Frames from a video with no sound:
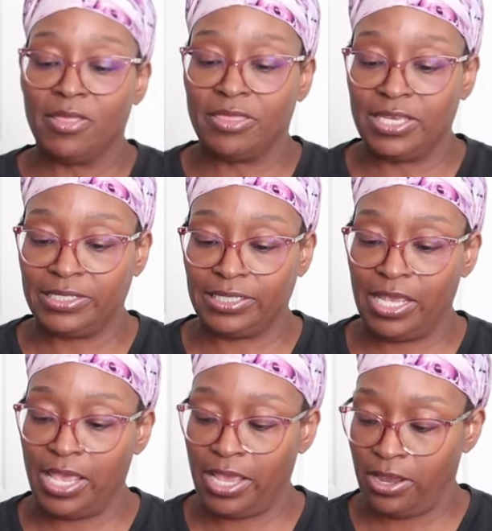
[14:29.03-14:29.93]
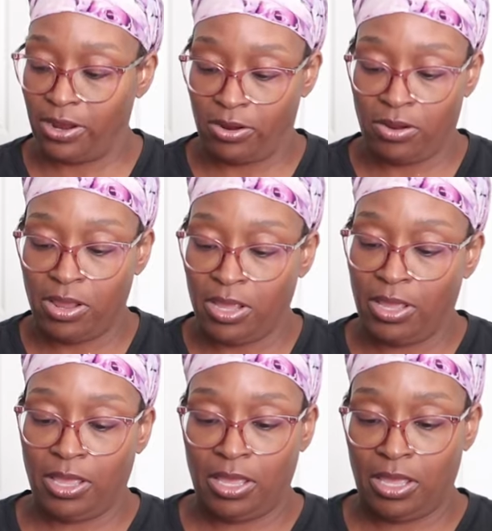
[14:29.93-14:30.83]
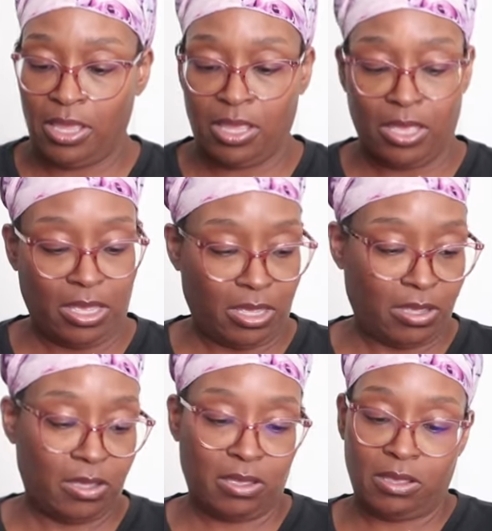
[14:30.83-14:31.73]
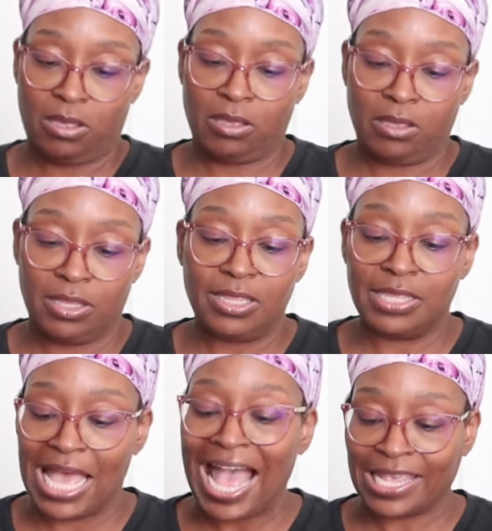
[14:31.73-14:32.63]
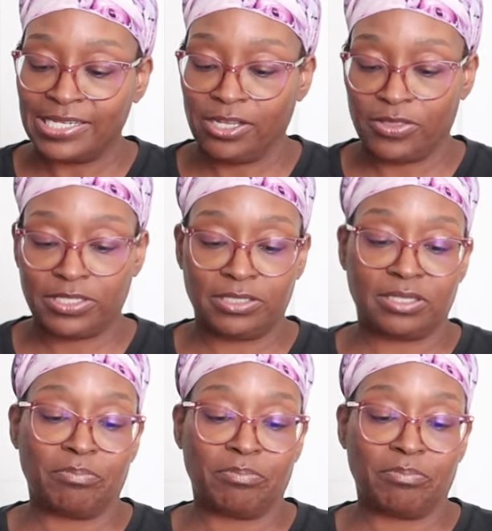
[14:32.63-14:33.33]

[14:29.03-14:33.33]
This here, I can tell this is